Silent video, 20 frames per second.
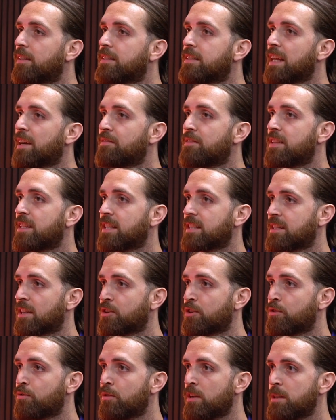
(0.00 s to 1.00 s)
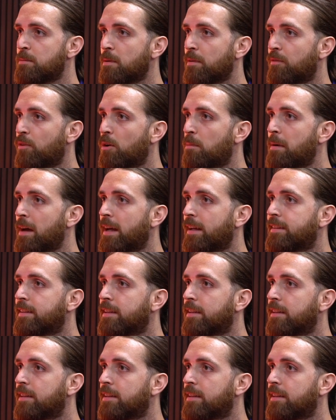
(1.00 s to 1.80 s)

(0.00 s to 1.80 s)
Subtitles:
Daphne thinks I should read before bed.